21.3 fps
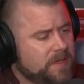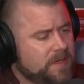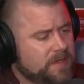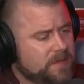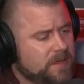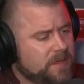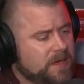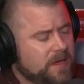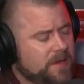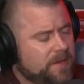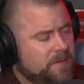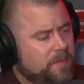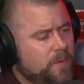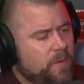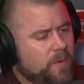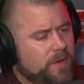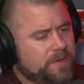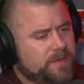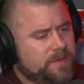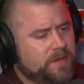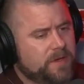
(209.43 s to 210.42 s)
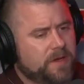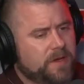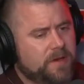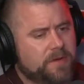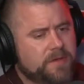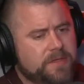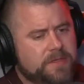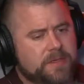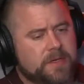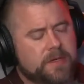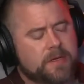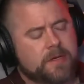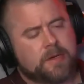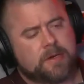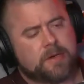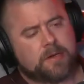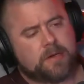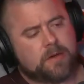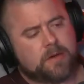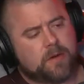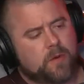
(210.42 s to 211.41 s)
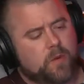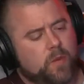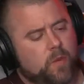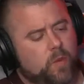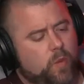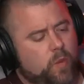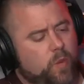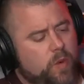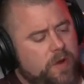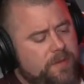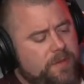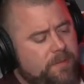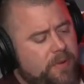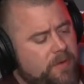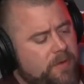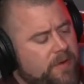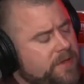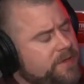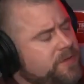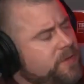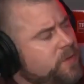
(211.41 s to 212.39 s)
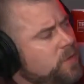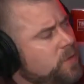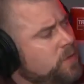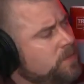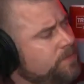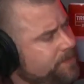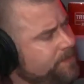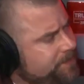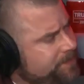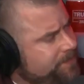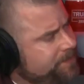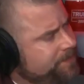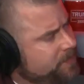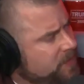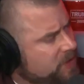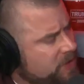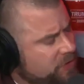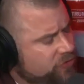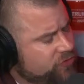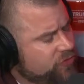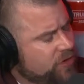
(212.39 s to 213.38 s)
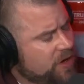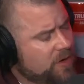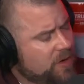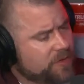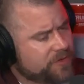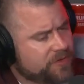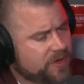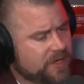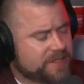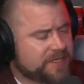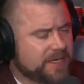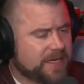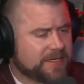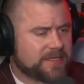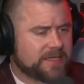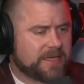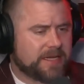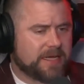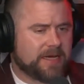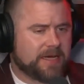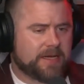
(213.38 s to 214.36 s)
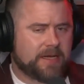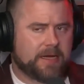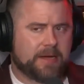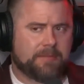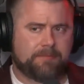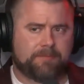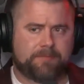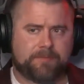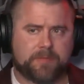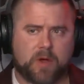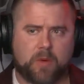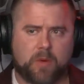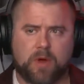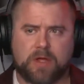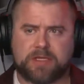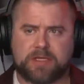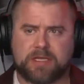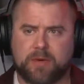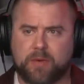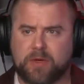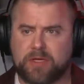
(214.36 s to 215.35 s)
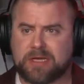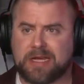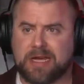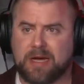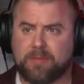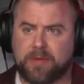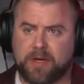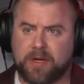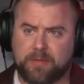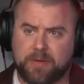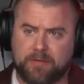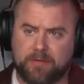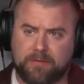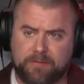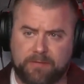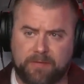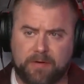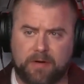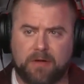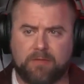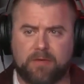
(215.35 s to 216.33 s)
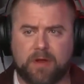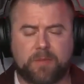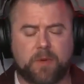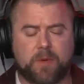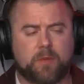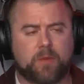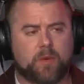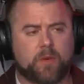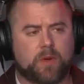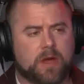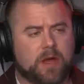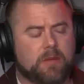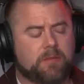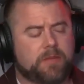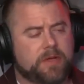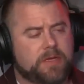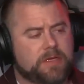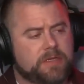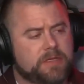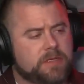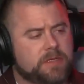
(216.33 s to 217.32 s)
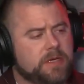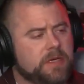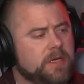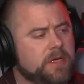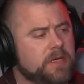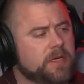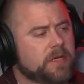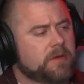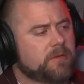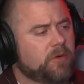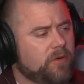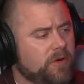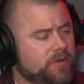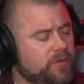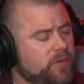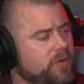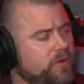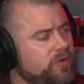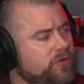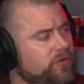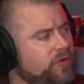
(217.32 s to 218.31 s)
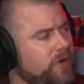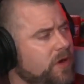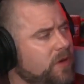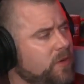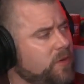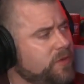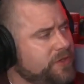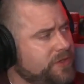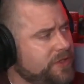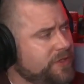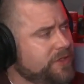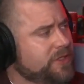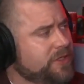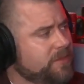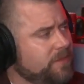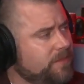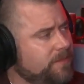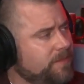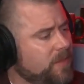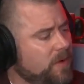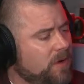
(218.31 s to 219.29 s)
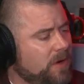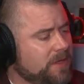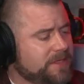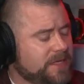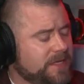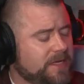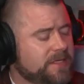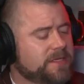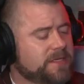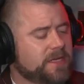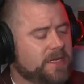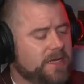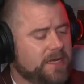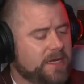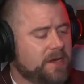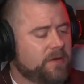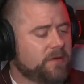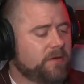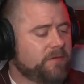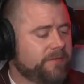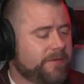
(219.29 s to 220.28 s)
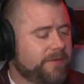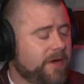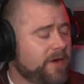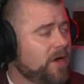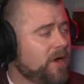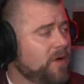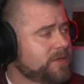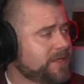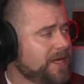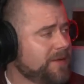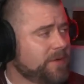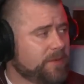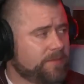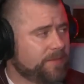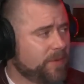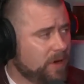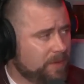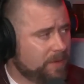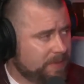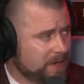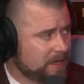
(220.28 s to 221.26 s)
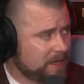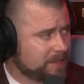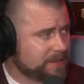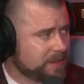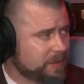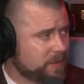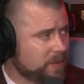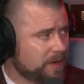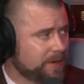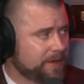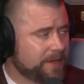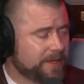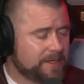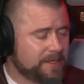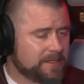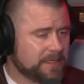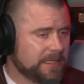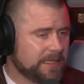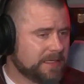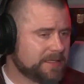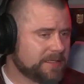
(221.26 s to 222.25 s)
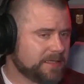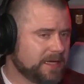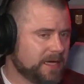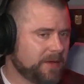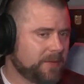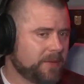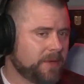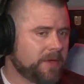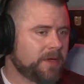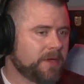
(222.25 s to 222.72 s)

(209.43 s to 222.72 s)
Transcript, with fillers: another point to note is with parental controls, I tested out, I won't say which company, but a very reputable company's parental control system. I tested it out on a phone. I was able to bypass it quite easily. So